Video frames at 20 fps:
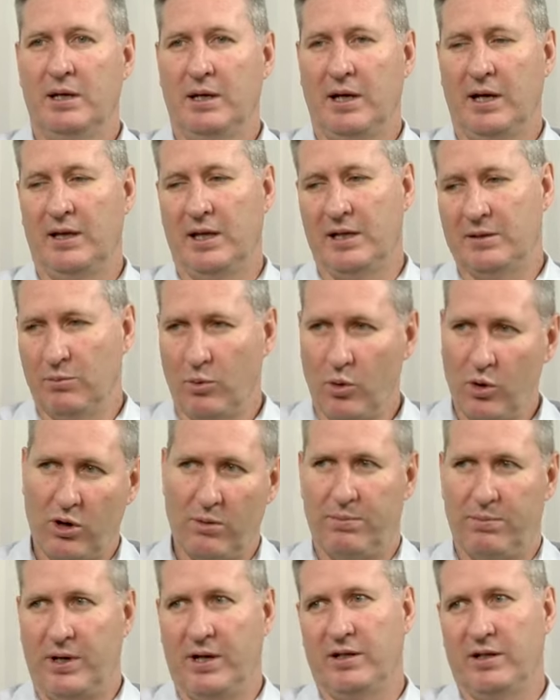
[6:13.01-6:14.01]
And there's more
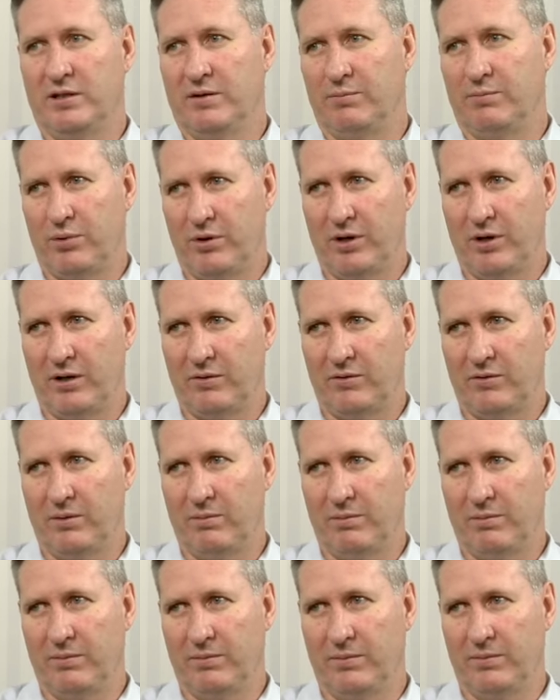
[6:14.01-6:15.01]
competitive product
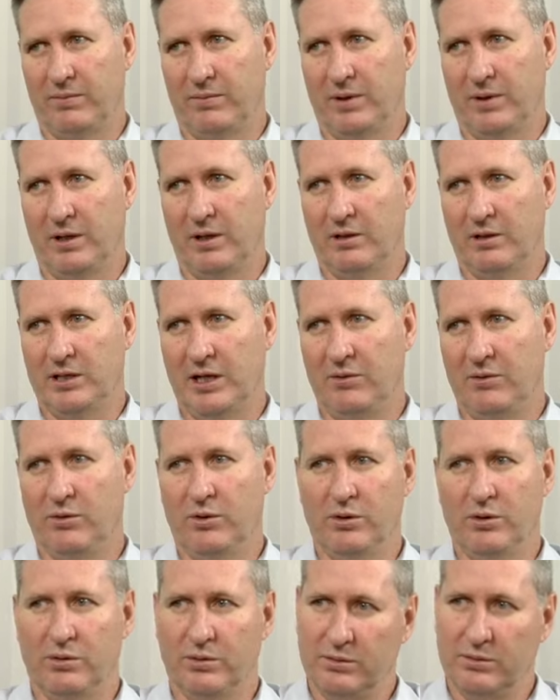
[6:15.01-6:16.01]
from the
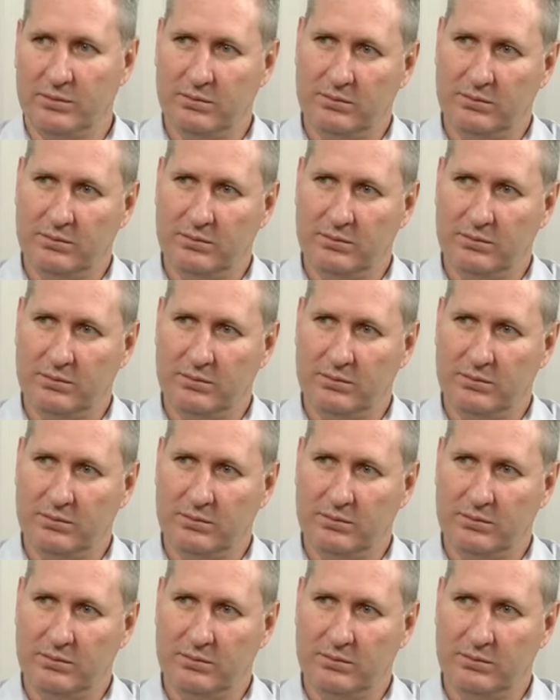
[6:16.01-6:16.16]
general